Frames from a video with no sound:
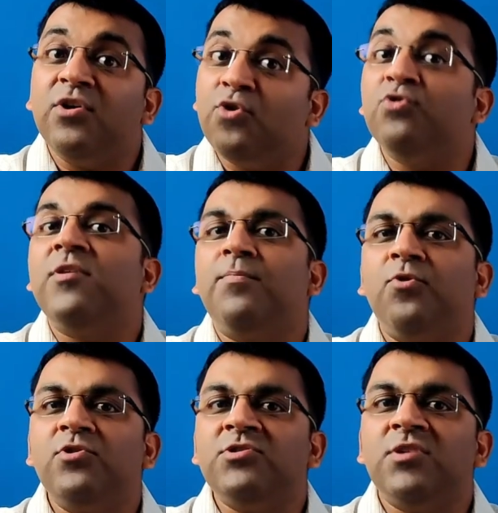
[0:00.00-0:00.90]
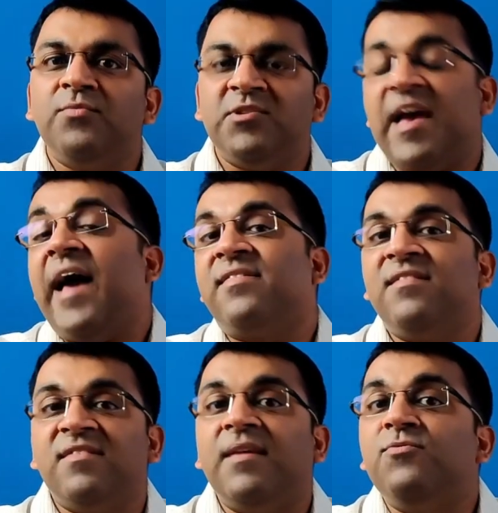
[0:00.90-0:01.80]
the growth approach, which
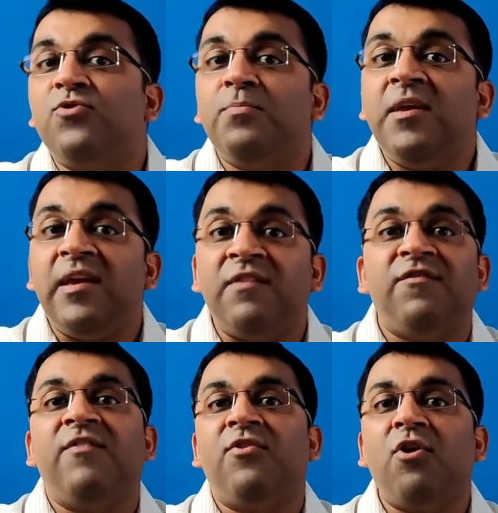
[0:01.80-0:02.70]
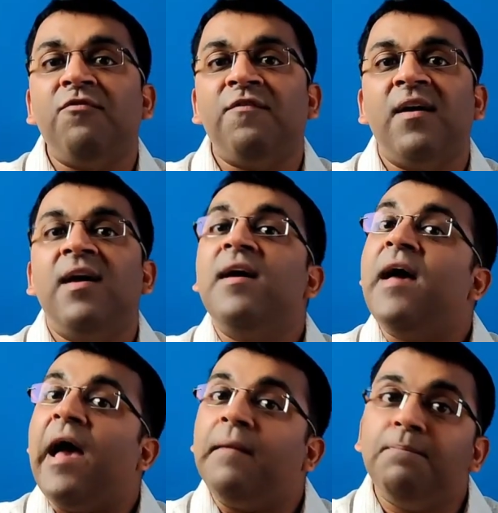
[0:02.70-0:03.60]
AXIS seems to be in favor of,
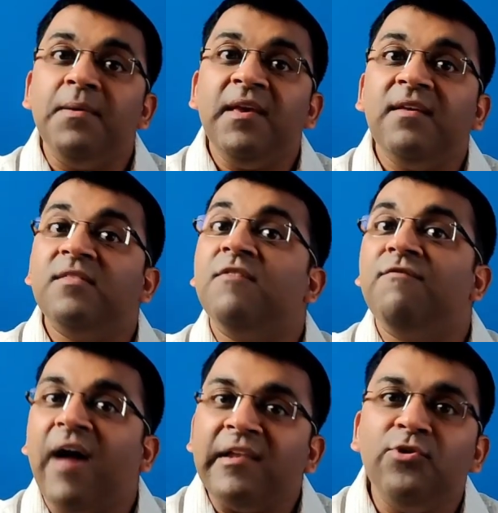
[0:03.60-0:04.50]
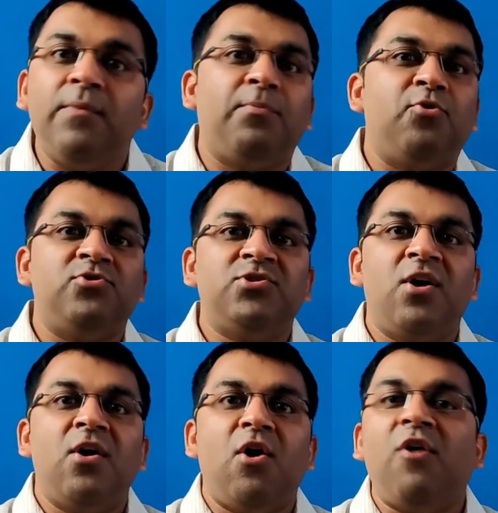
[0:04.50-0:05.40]
and B, the value approach,
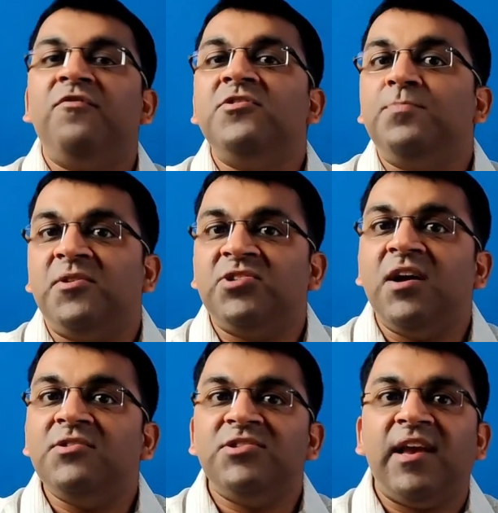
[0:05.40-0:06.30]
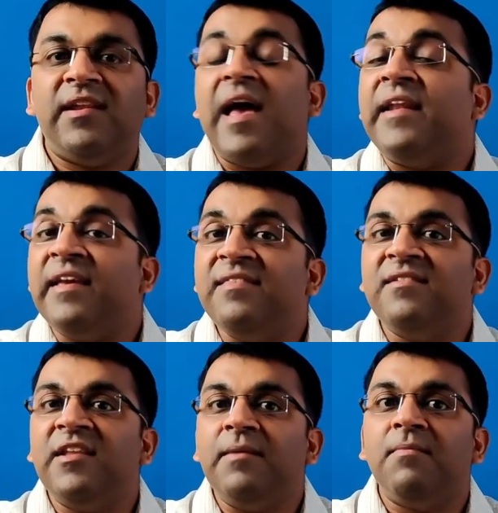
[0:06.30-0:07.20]
of which Prashant Jain and
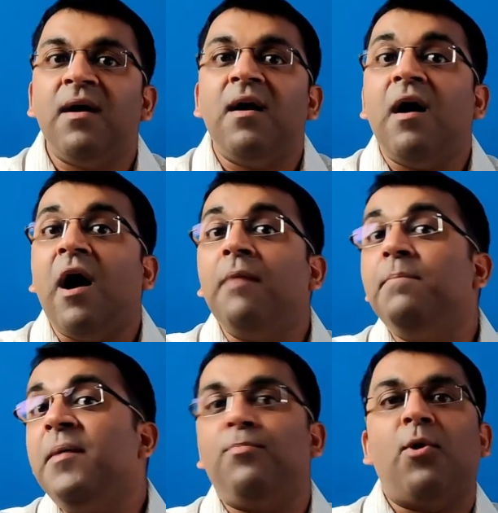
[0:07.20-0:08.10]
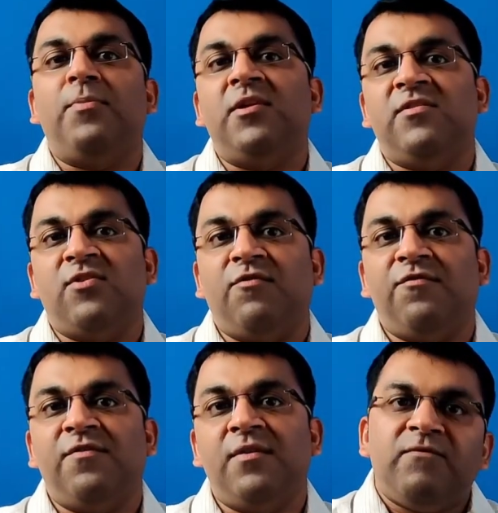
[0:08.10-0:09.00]
his team are big proponents
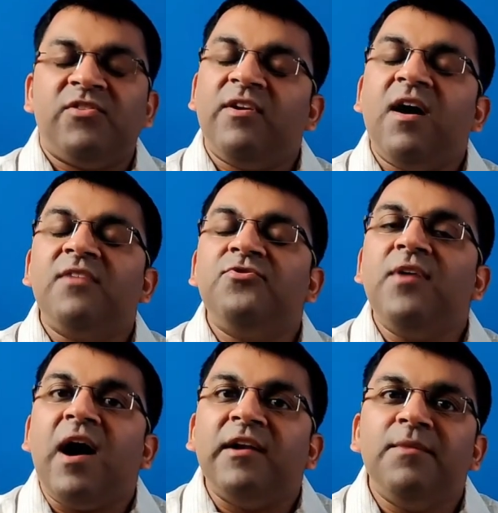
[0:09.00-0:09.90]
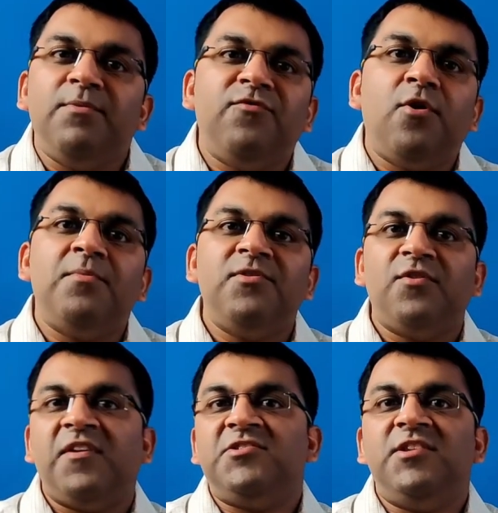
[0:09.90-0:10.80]
of. With regards to the underperformance
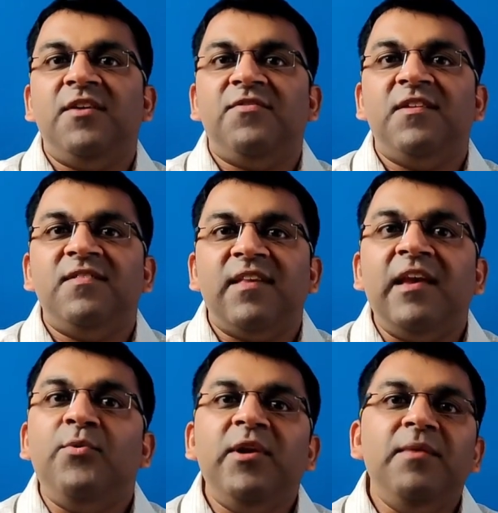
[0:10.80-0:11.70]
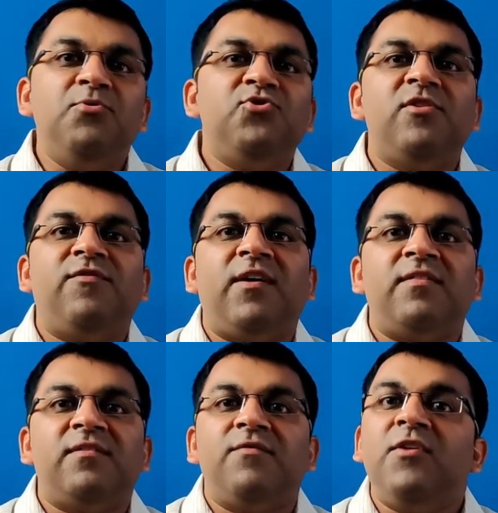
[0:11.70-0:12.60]
of HDFC's equity mutual
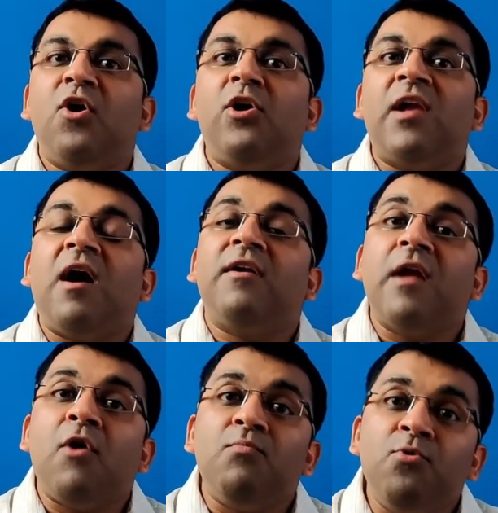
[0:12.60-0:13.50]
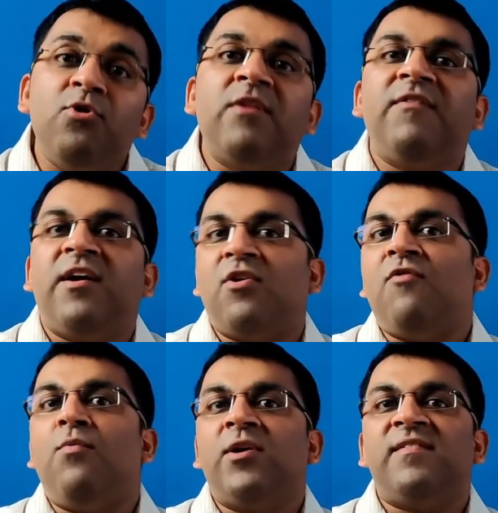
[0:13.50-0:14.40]
funds, we all are now more aware
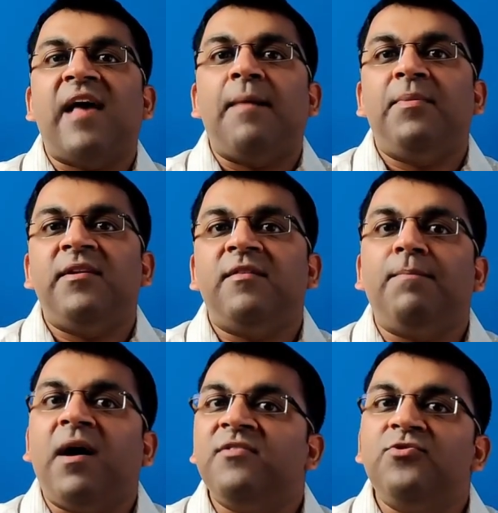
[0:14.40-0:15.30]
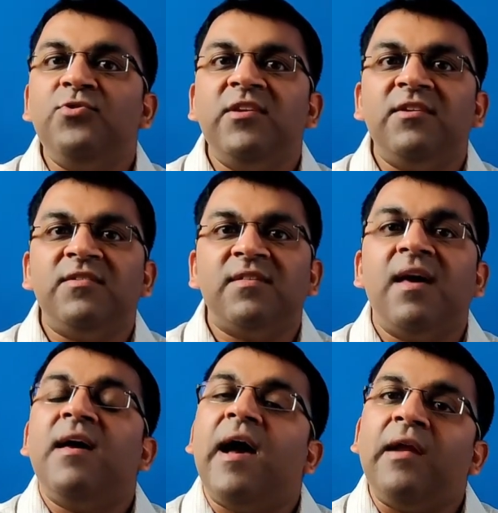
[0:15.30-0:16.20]
of what has happened in the past 2 years
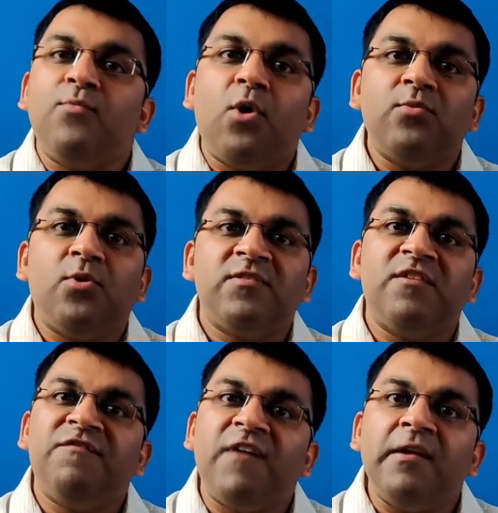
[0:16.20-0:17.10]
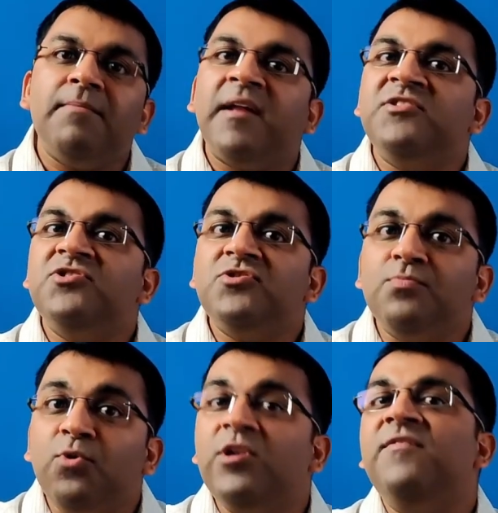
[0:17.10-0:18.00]
and what was the fund manager's
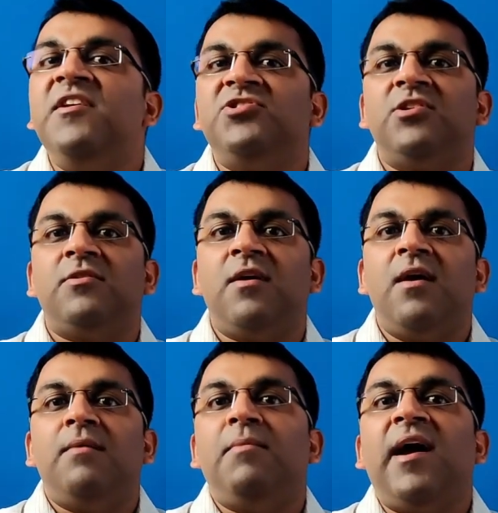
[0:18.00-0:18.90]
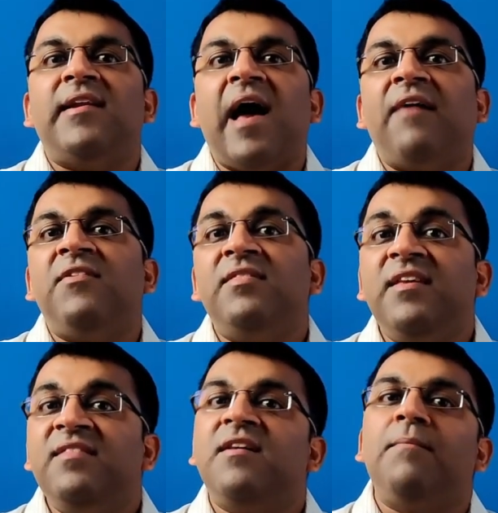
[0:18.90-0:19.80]
motivation behind having
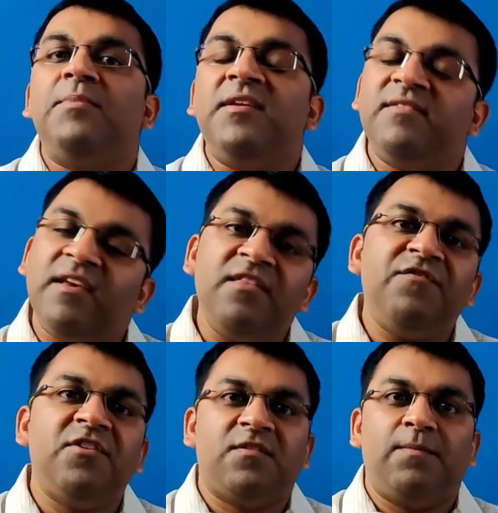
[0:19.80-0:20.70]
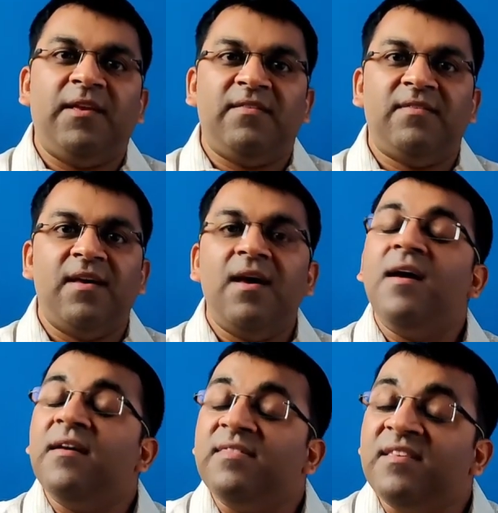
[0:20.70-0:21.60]
these companies in the first place.
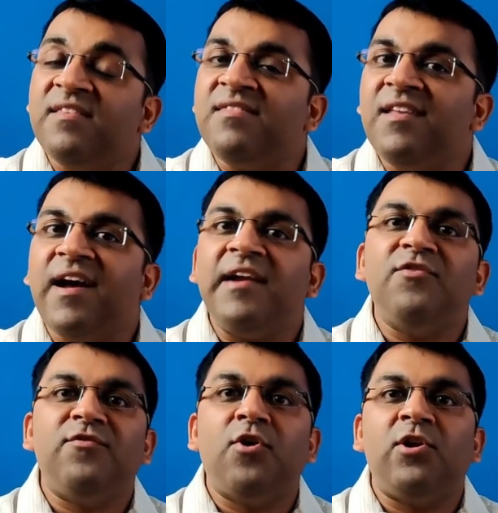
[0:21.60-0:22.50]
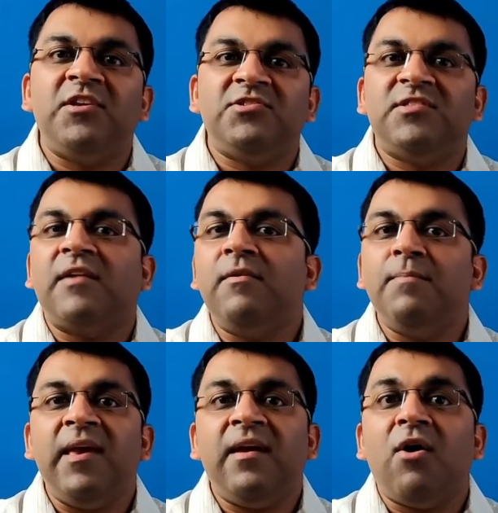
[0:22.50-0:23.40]
This is the kind of knowledge that will
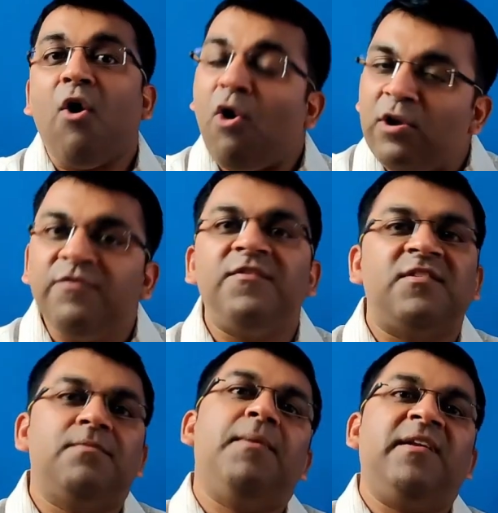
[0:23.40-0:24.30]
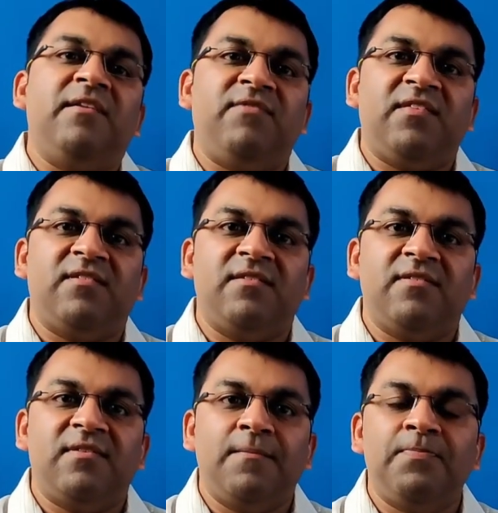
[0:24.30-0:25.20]
make all of us better
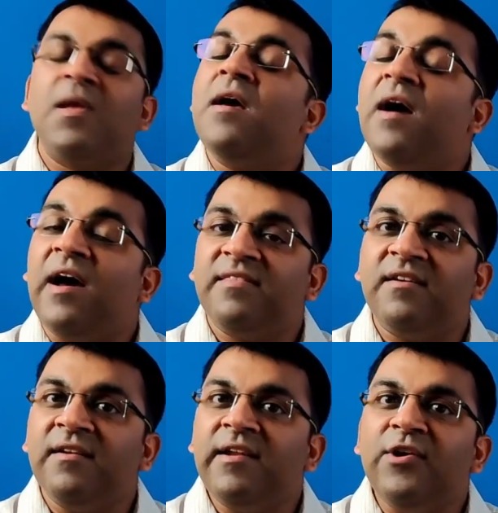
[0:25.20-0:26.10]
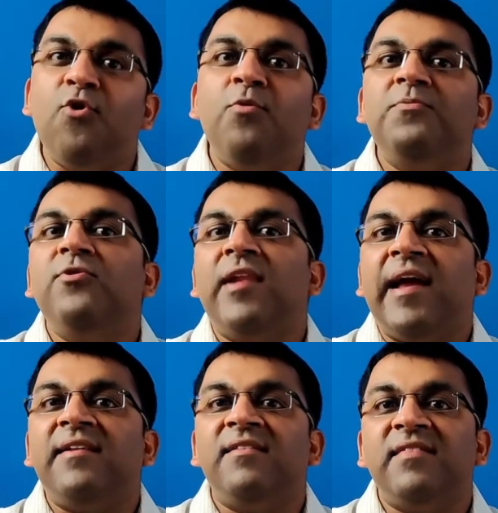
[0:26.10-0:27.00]
investors. I certainly hope you
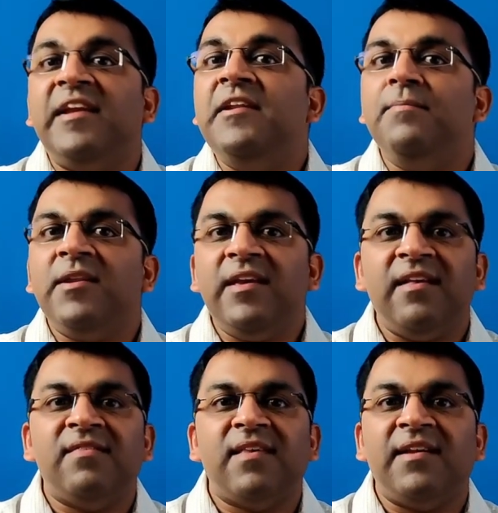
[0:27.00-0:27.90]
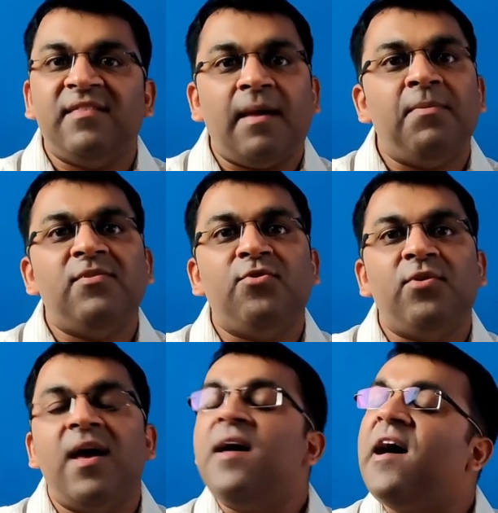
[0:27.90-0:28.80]
liked this ETMONEY Insights
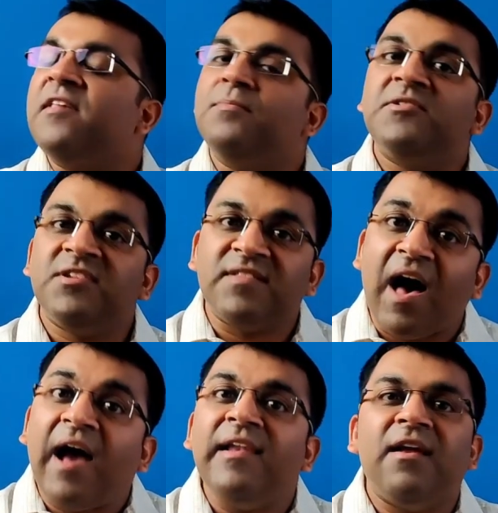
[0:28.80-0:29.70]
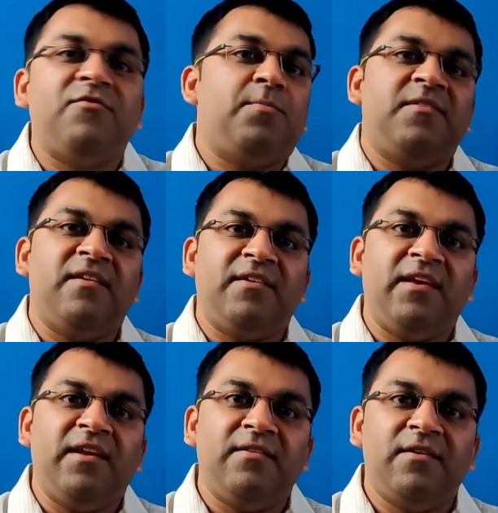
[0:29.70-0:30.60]
episode as much as I loved
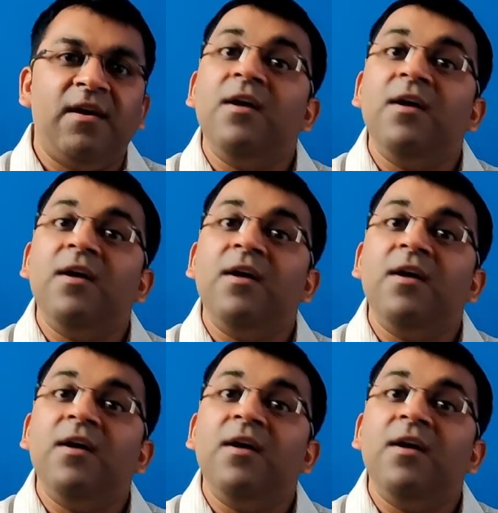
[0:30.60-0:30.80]
presenting it.